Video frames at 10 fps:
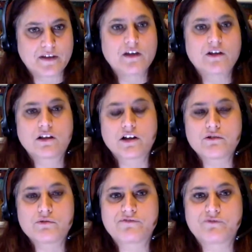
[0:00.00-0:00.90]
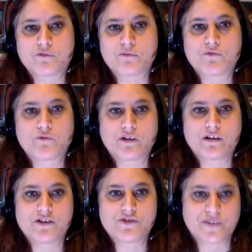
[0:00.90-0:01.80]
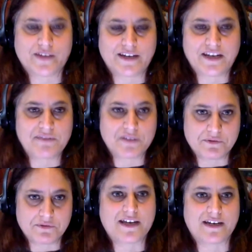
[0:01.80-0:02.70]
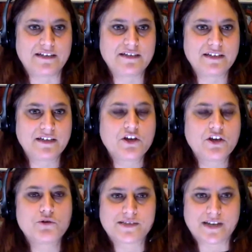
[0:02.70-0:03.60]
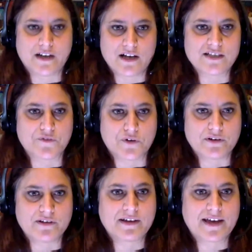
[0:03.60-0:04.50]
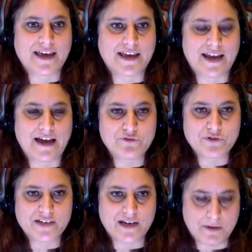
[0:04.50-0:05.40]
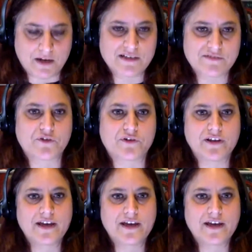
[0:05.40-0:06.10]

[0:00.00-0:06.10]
Clark was a former Royal Australian Navy lieutenant who was at Oxford, and after his time at Oxford,